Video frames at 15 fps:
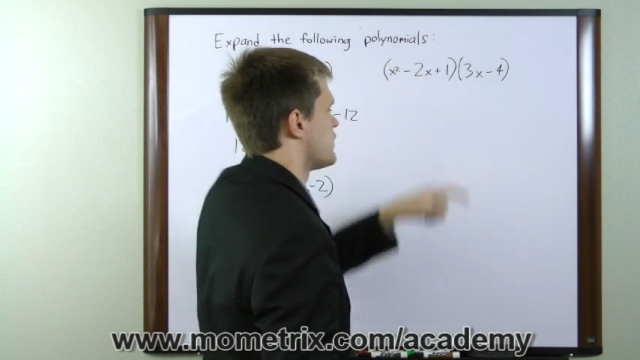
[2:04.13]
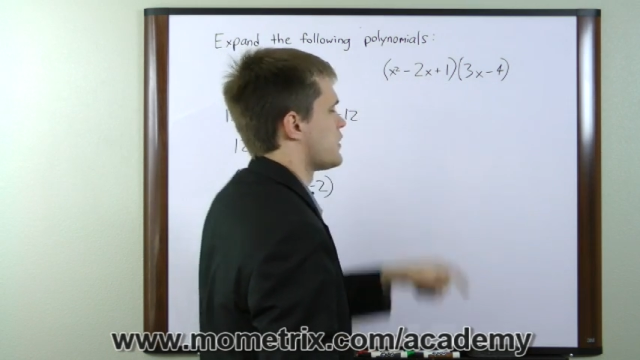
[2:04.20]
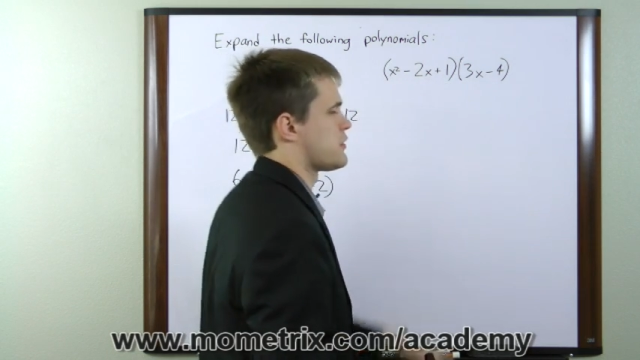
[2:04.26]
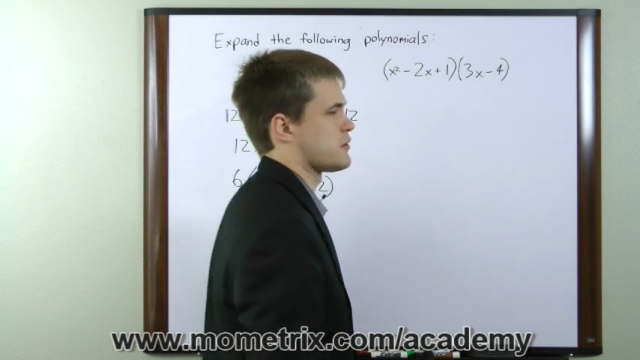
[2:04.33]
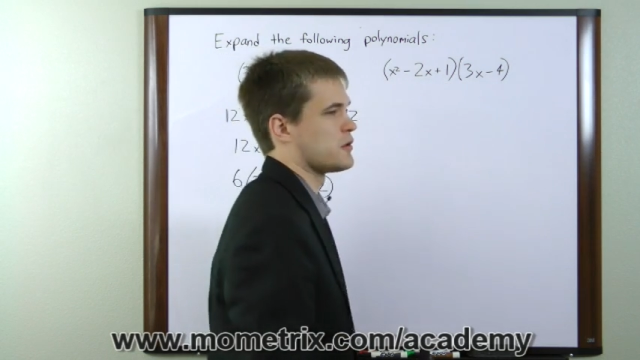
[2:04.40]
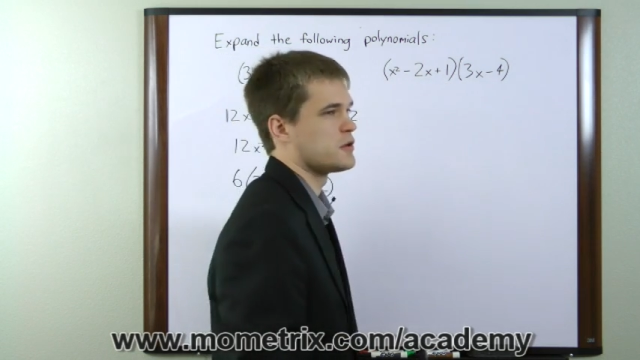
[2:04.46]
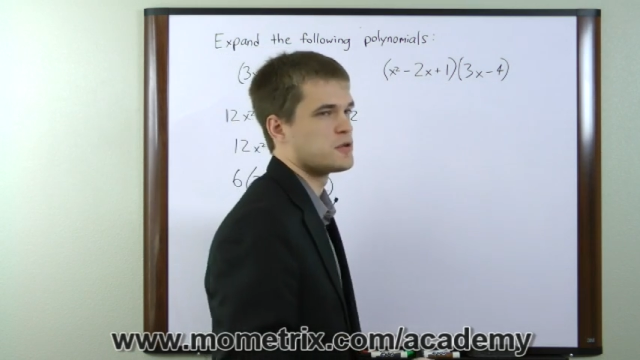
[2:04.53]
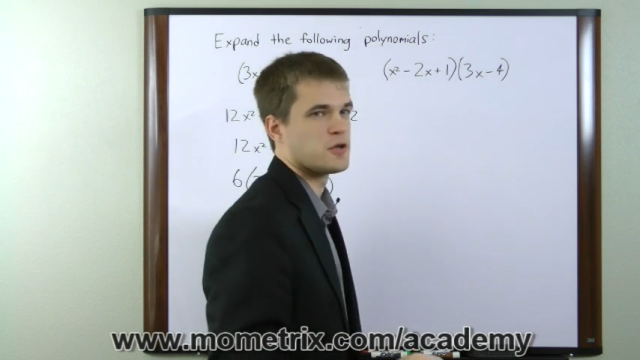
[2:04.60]
to the
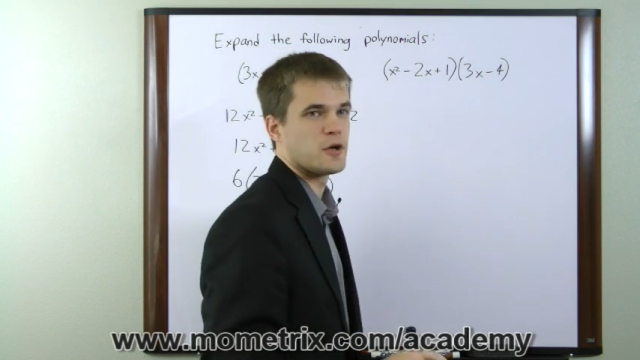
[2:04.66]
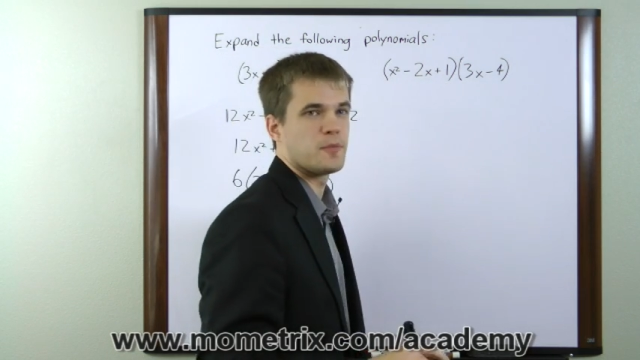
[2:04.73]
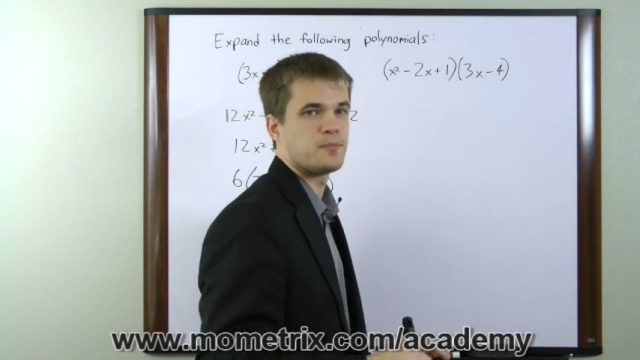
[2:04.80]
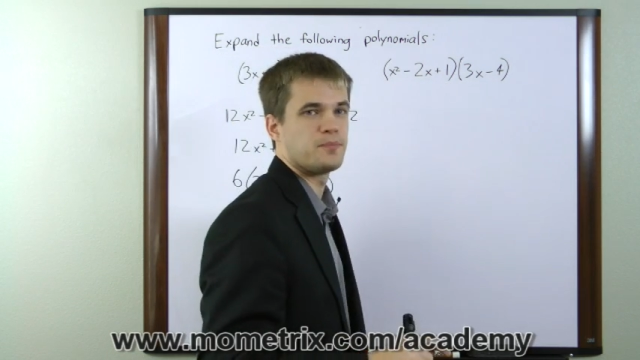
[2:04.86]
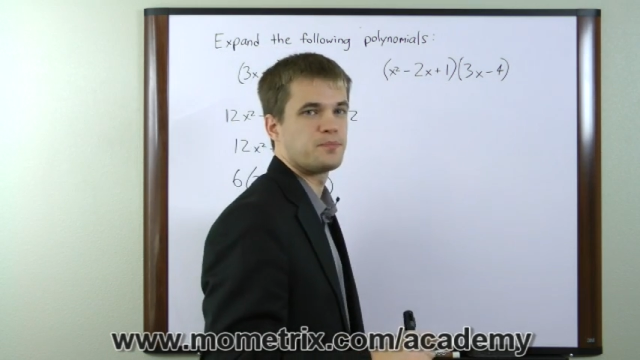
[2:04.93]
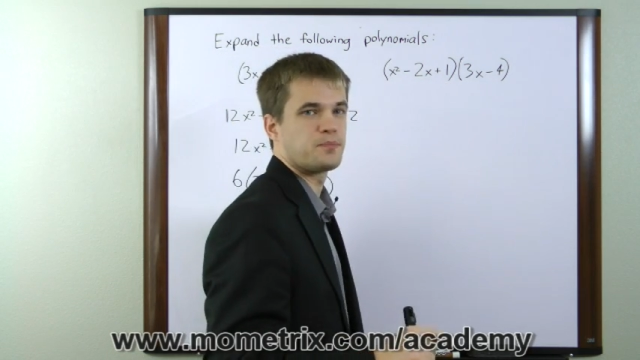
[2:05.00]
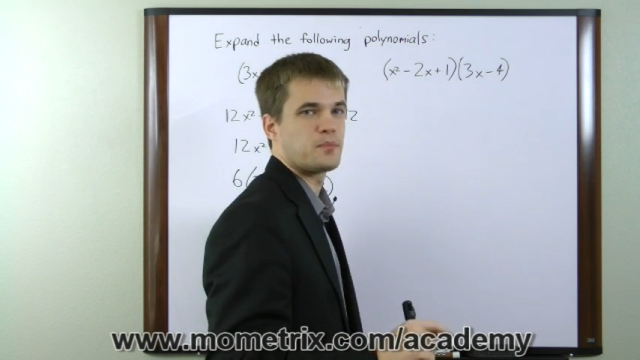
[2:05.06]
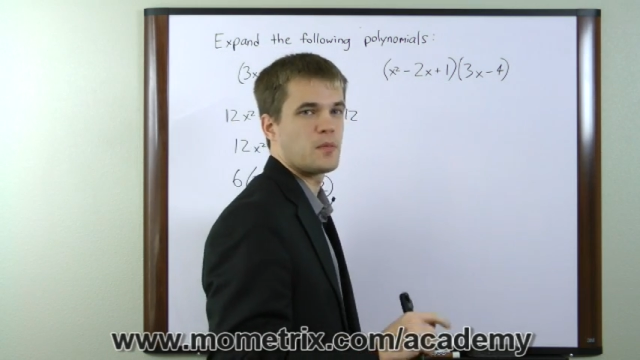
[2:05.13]
third term.
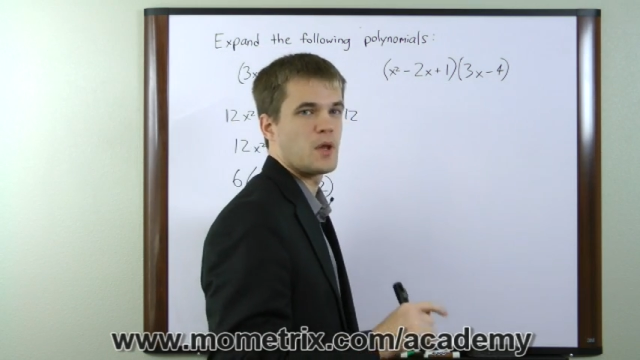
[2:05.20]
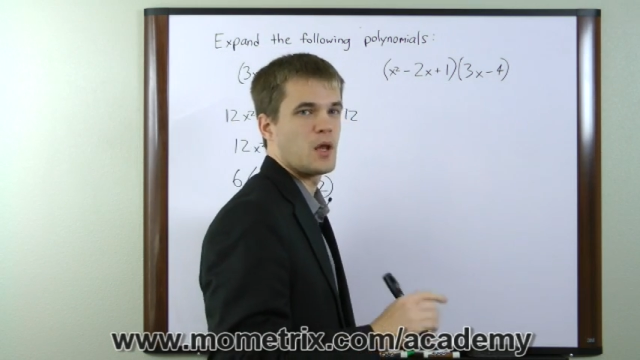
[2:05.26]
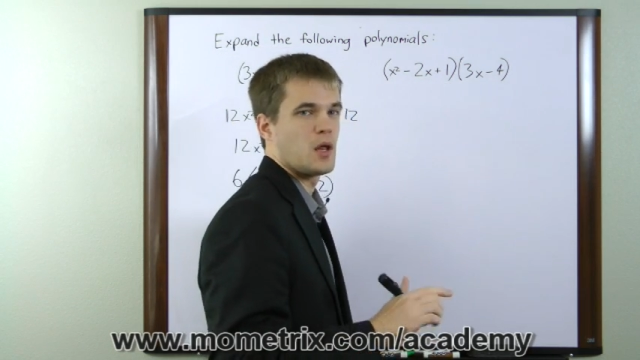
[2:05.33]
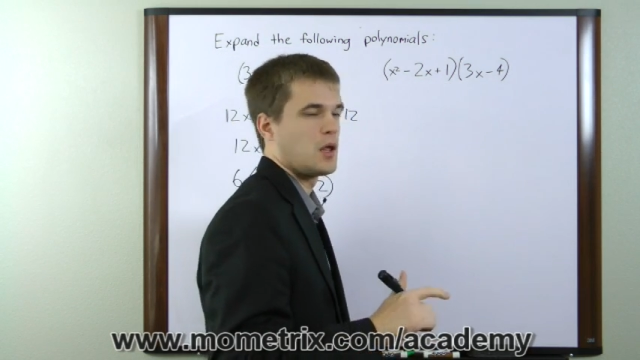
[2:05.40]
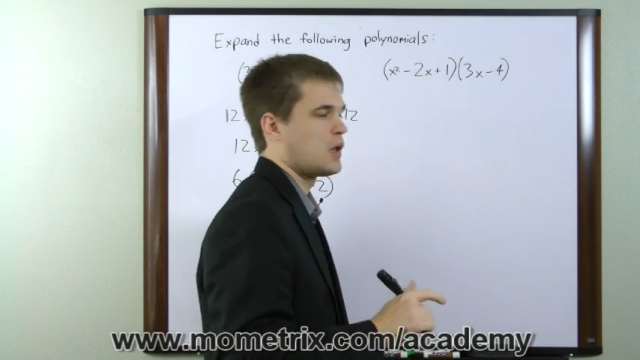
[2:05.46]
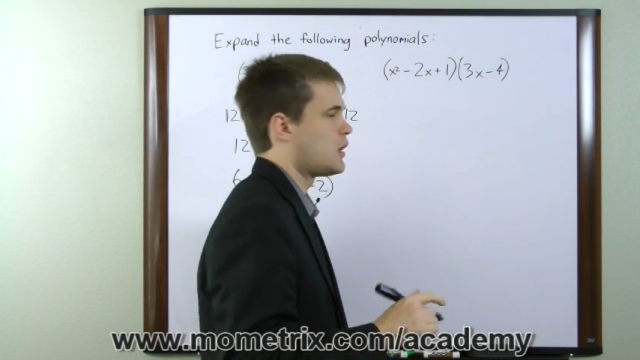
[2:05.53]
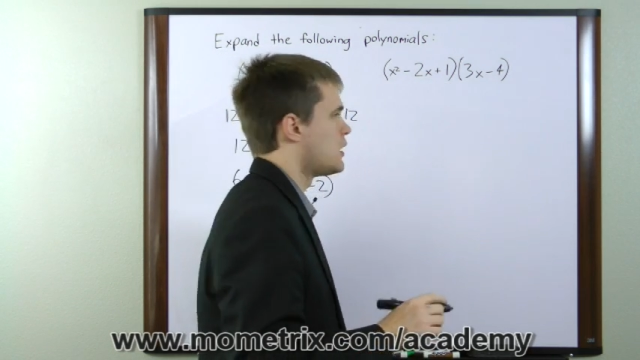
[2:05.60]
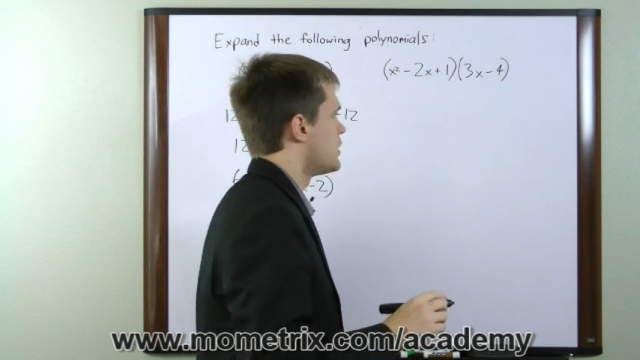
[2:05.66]

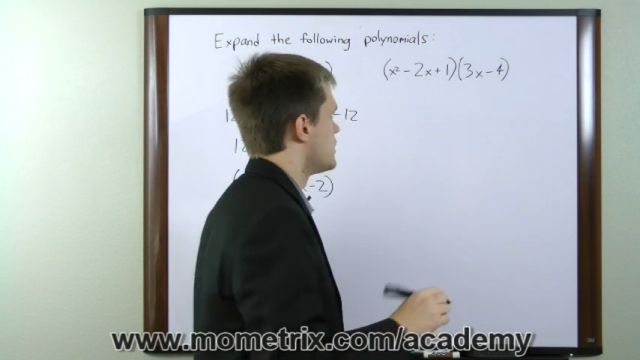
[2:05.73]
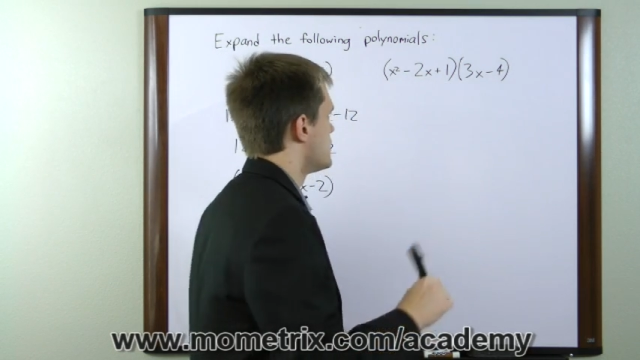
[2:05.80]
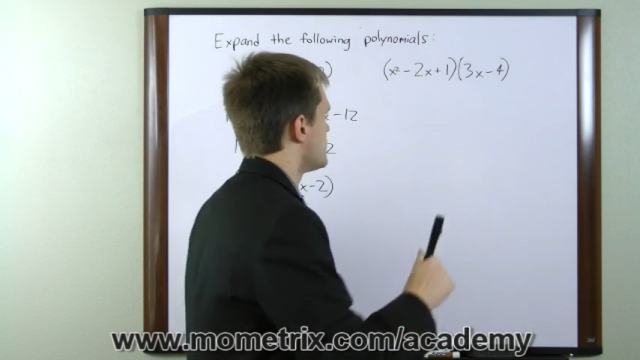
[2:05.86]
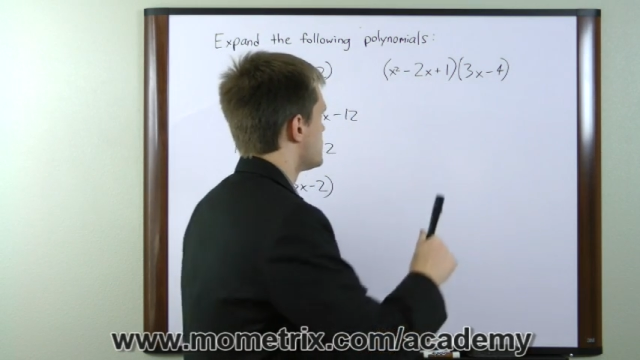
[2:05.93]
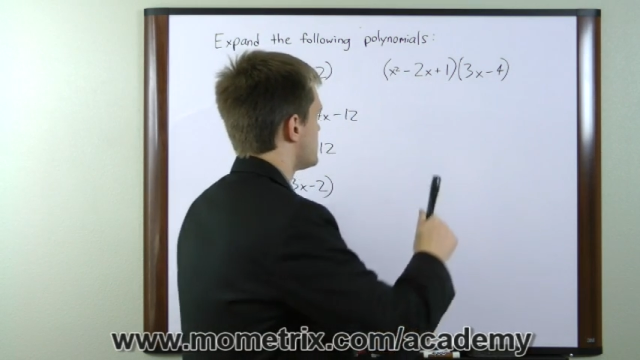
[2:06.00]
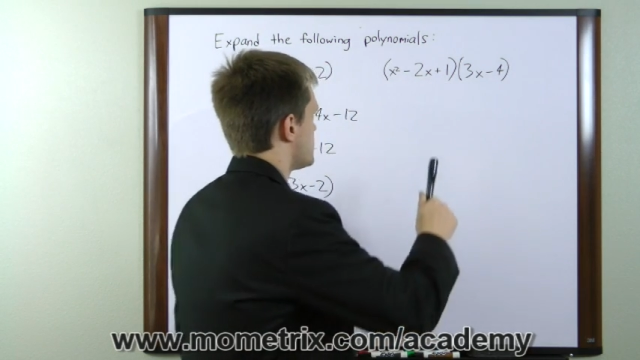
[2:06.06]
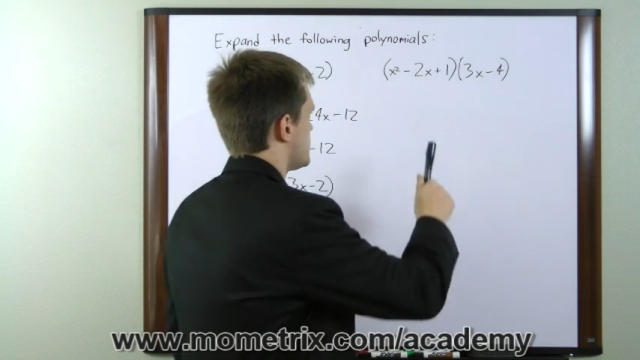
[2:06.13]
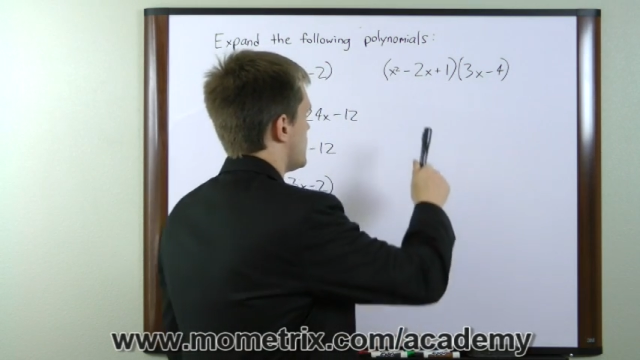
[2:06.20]

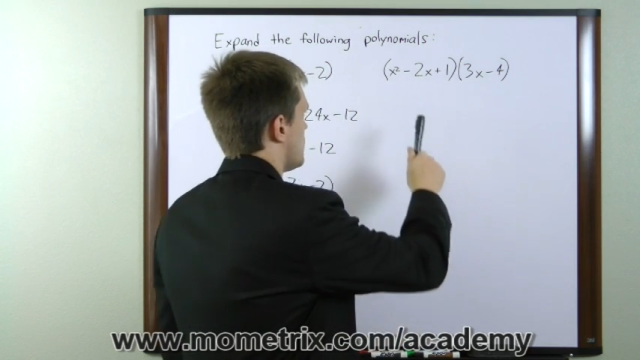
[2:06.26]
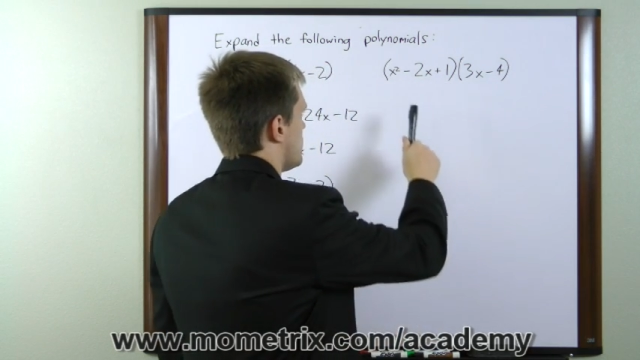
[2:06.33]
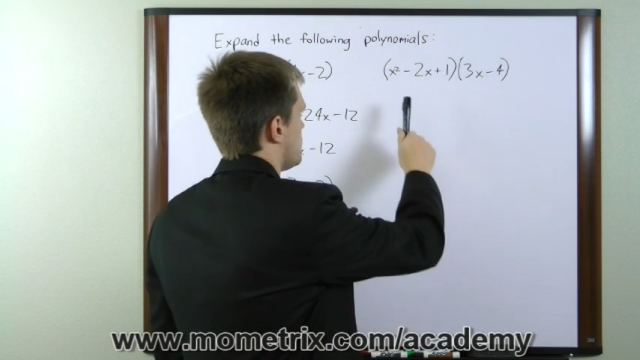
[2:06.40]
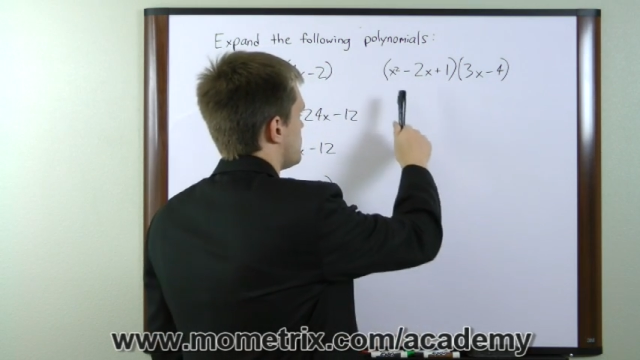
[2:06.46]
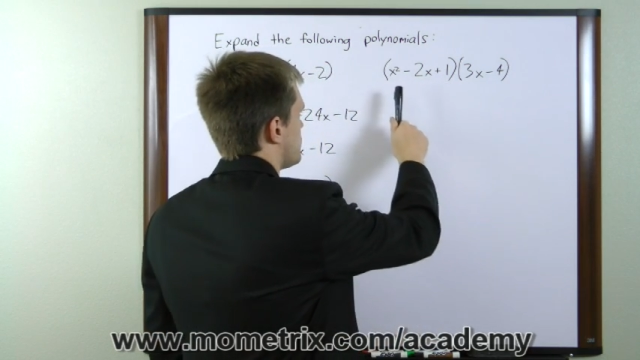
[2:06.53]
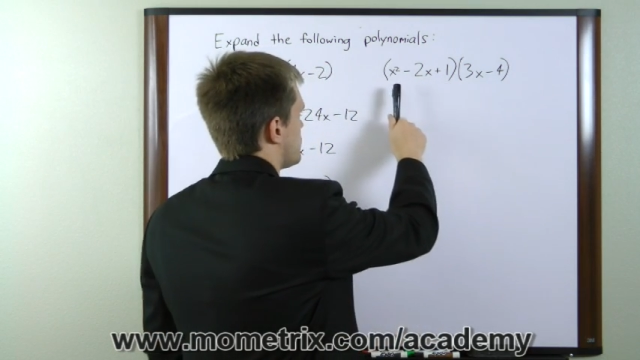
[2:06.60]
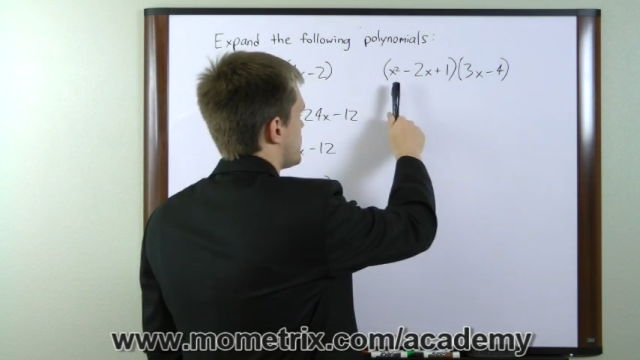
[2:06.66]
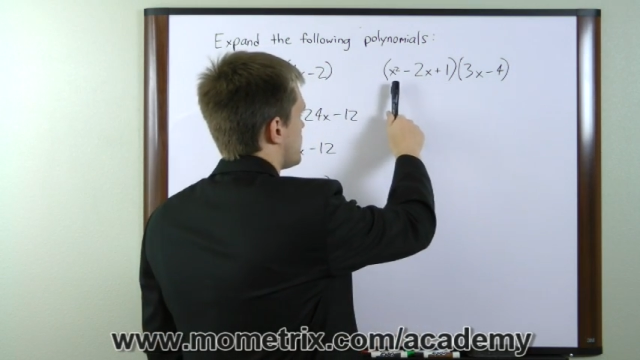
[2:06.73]
So
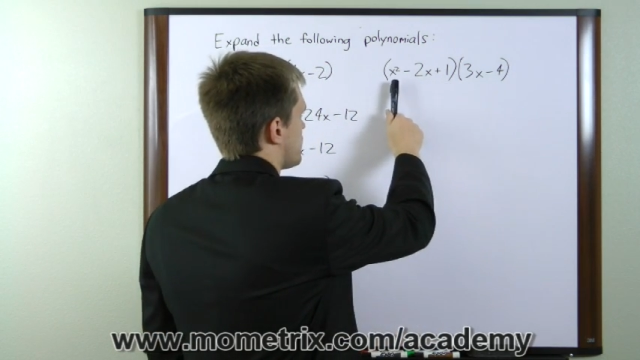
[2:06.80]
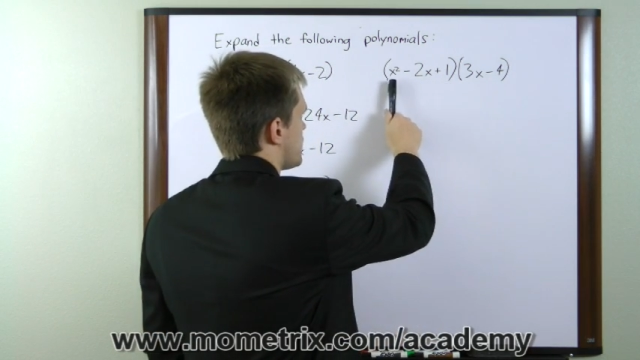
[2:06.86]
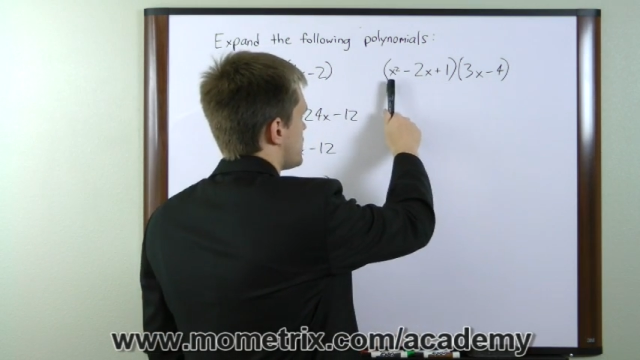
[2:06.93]
the